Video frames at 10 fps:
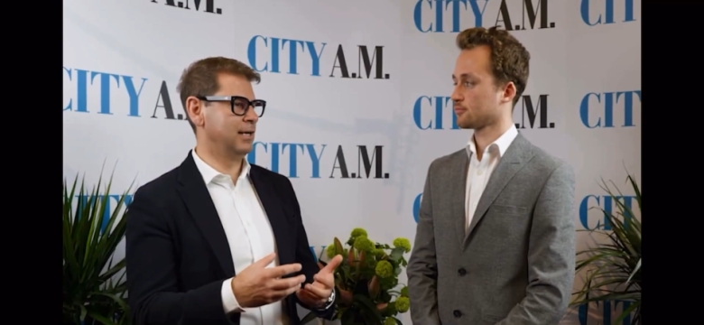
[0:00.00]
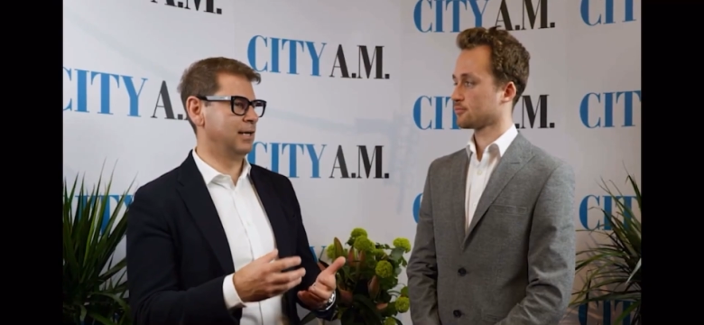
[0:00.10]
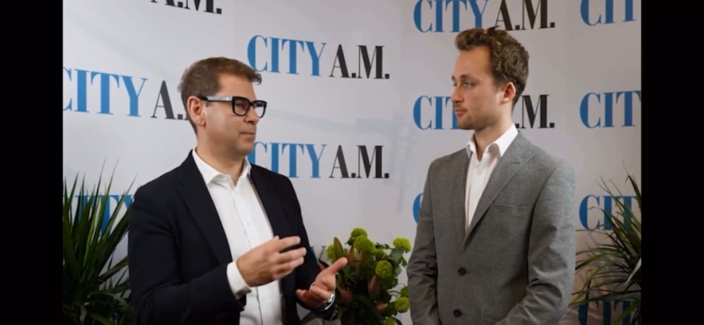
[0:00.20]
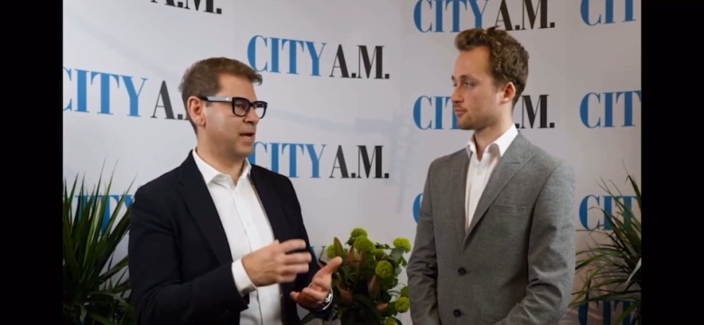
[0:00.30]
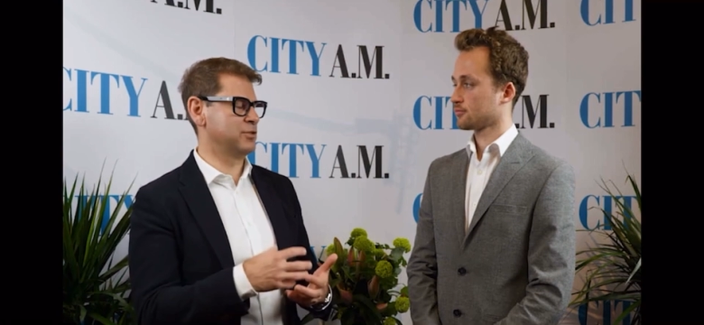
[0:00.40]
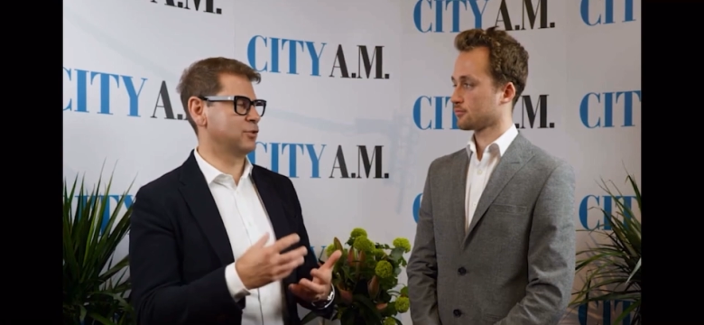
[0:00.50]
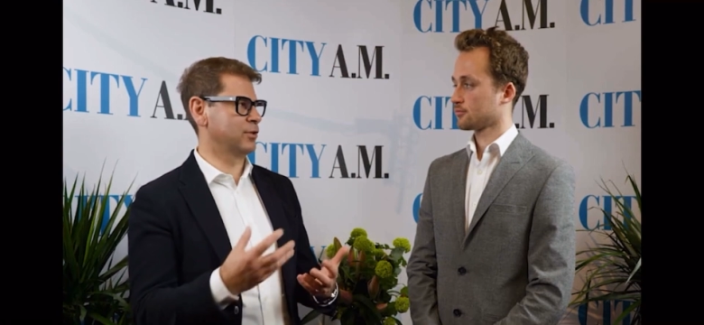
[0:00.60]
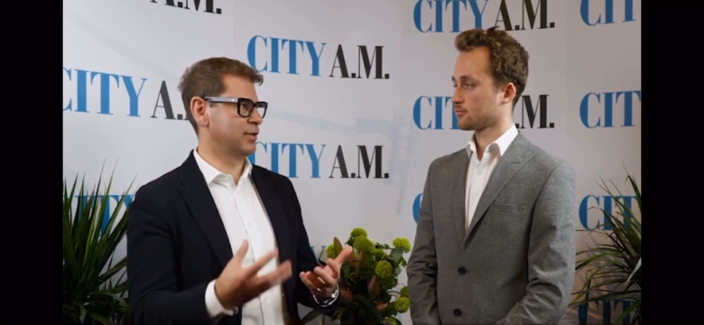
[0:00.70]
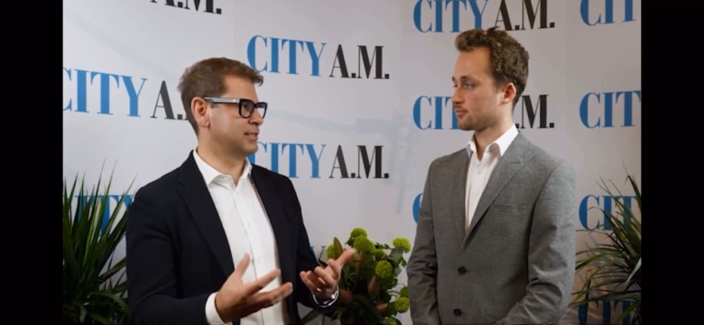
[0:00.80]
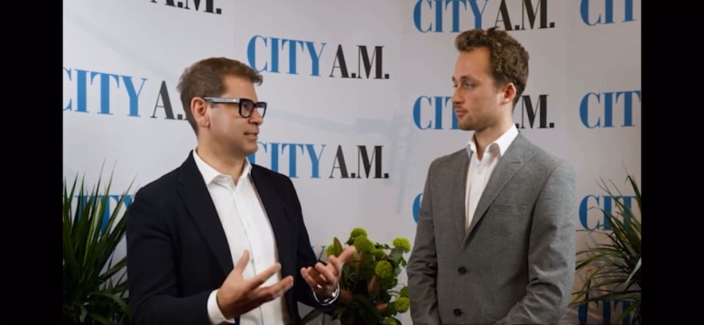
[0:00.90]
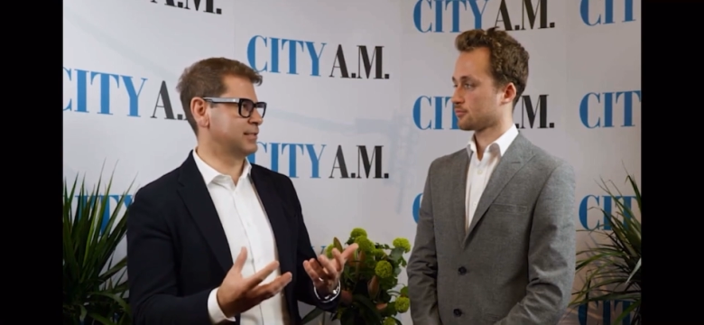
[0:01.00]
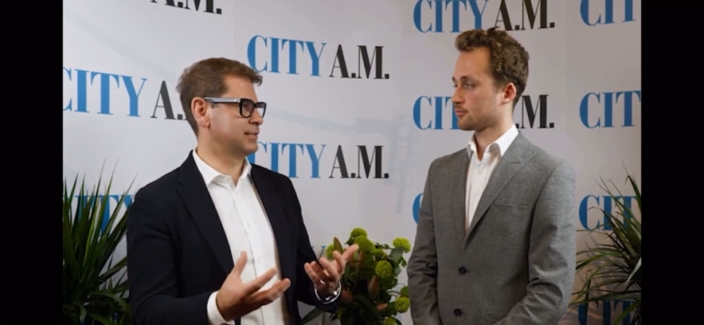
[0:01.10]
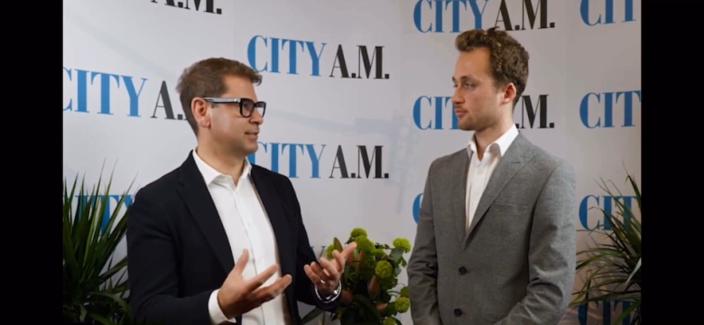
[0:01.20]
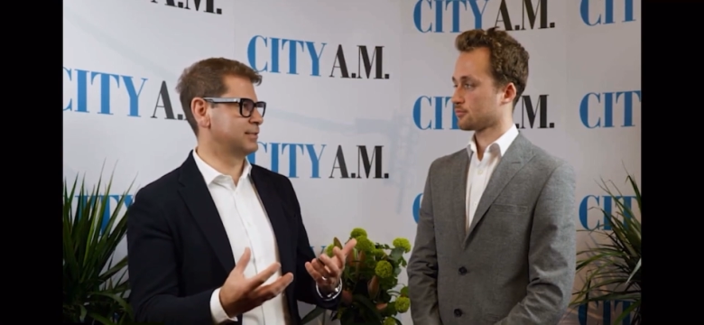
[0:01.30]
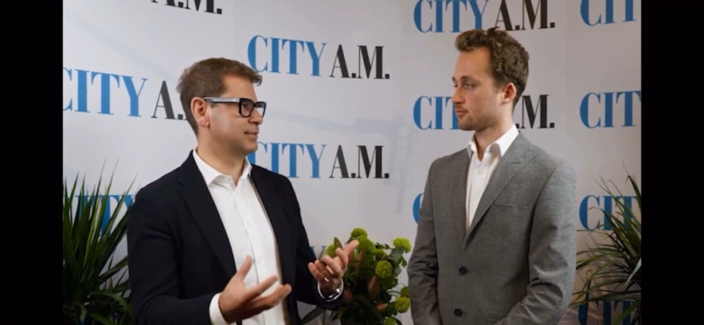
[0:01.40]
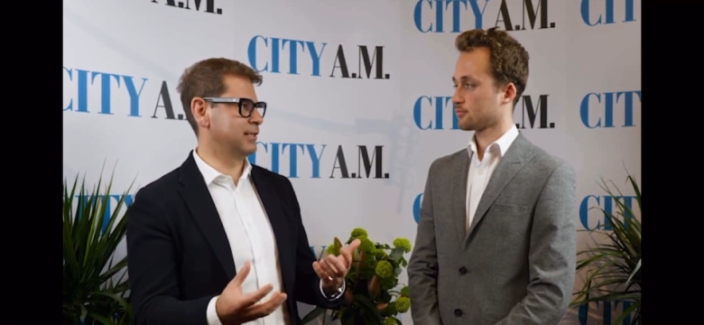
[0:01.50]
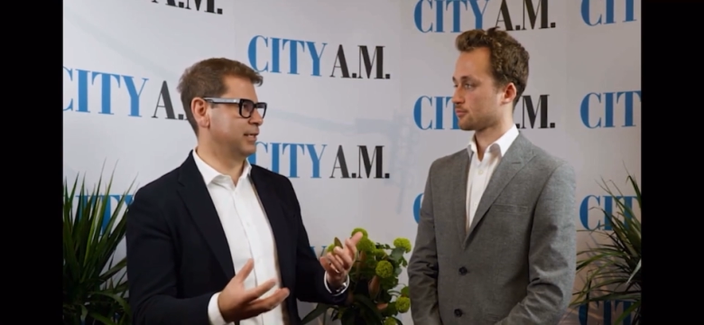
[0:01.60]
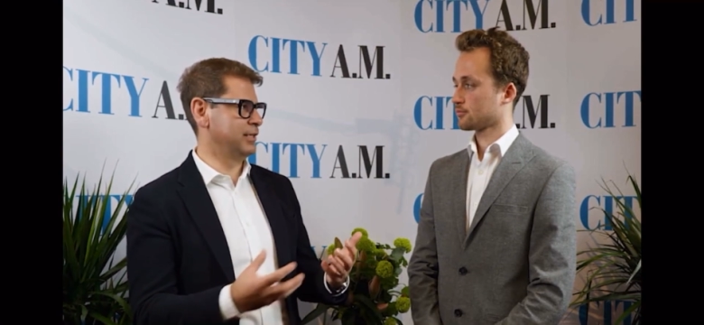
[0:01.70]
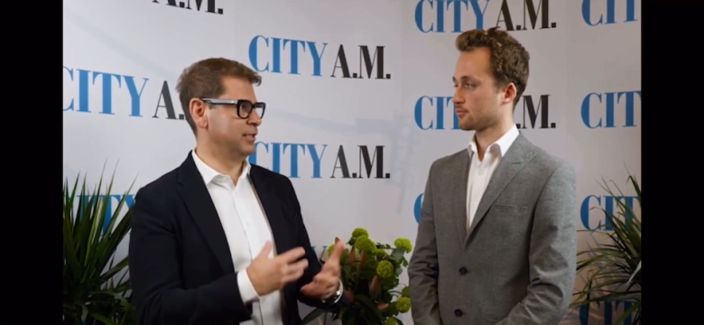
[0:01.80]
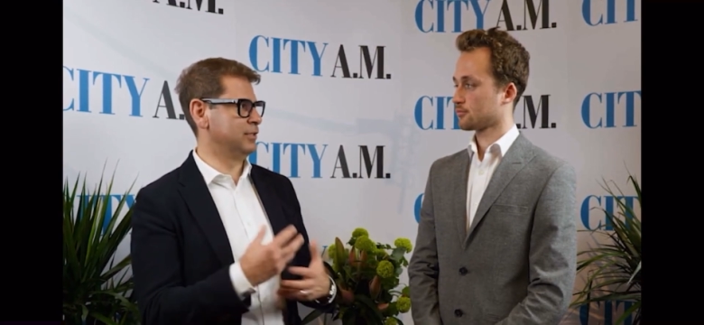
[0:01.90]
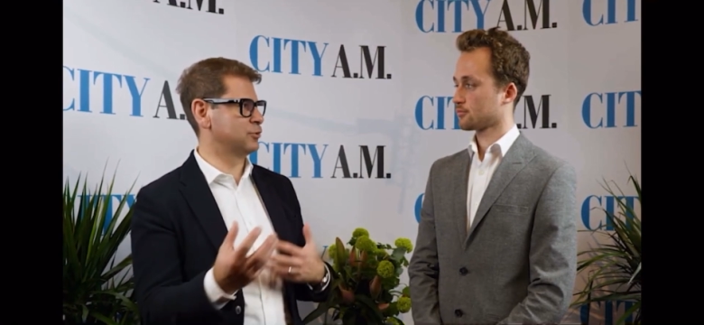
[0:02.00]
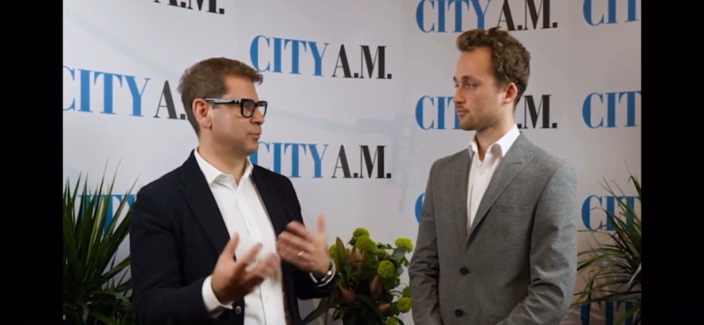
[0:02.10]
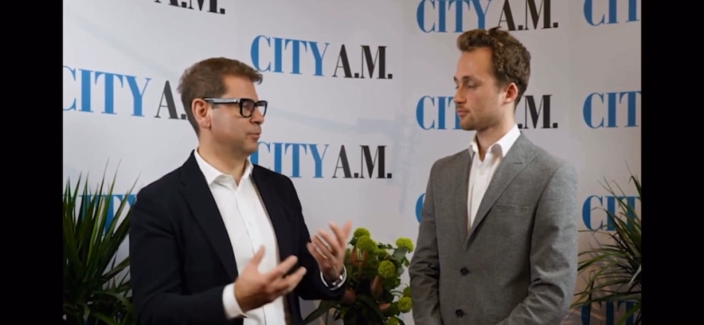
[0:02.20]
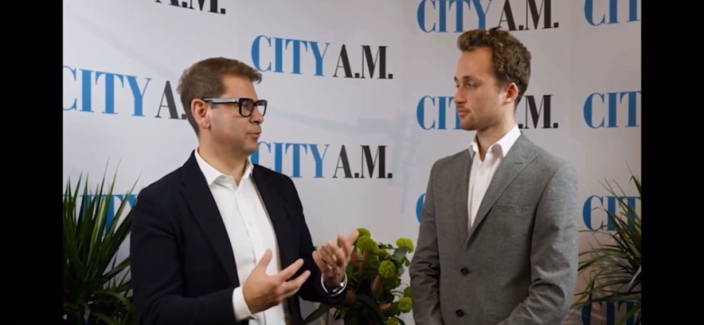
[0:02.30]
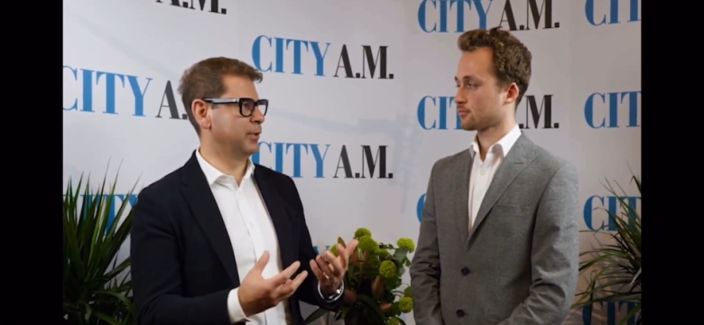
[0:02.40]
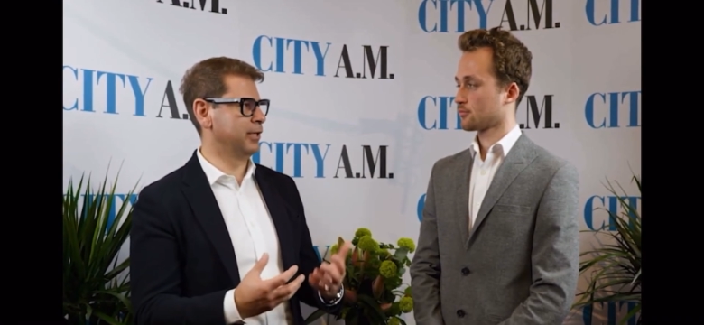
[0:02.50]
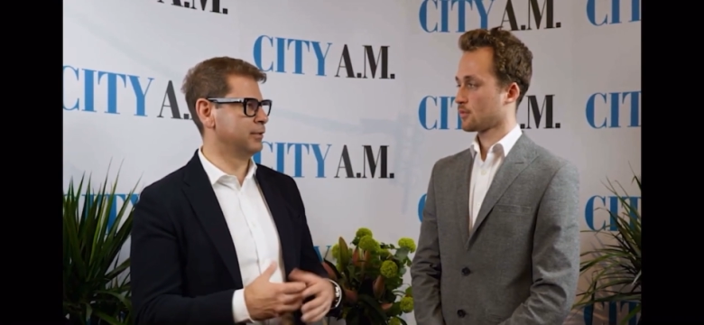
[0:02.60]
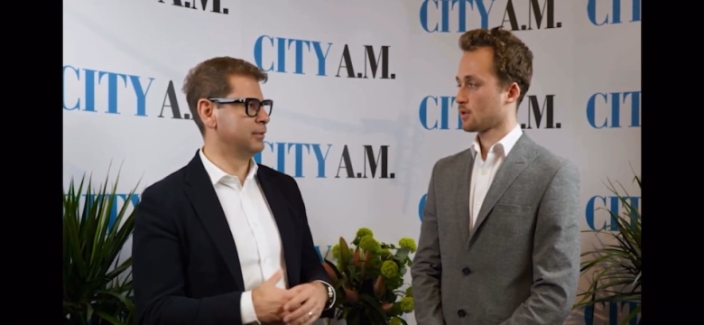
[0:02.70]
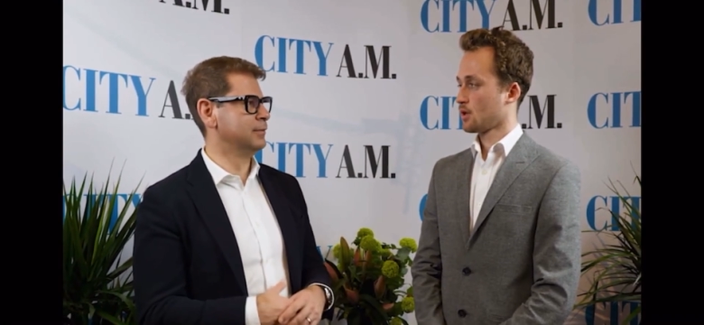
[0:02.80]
Speaker 1: um, and tokenized assets uh, in an interoperable way.